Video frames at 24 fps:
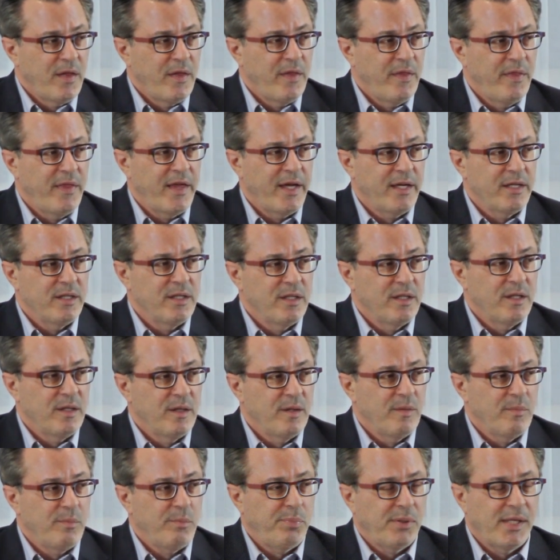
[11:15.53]
that
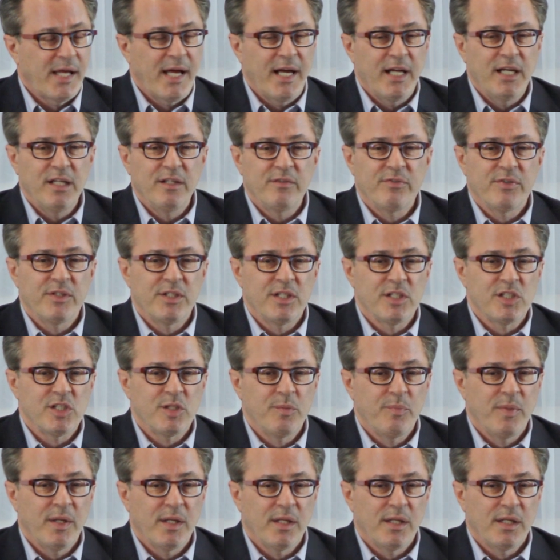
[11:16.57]
planning for
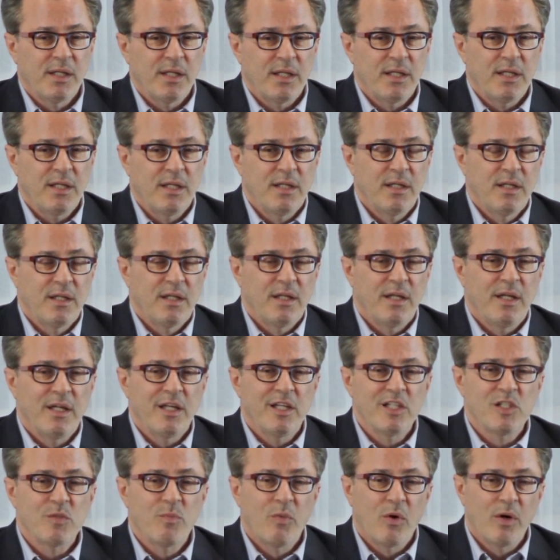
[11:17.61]
disability
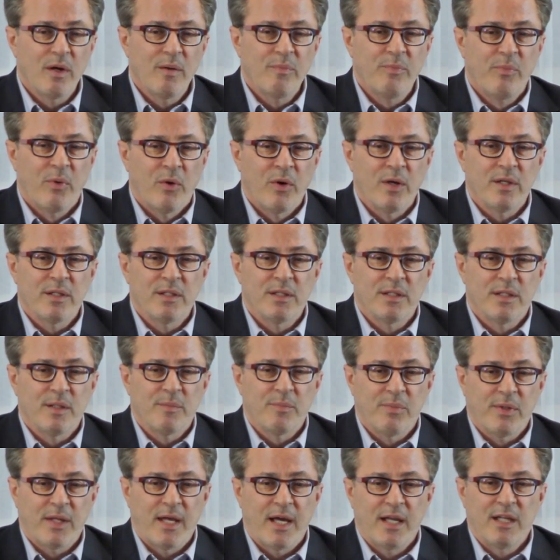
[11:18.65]
is more important than
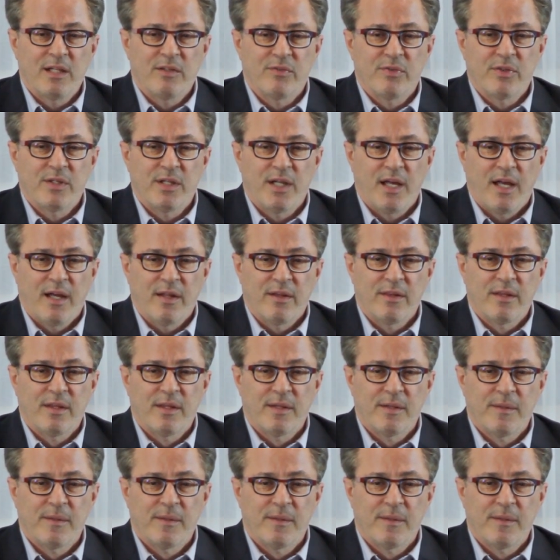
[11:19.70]
planning for death.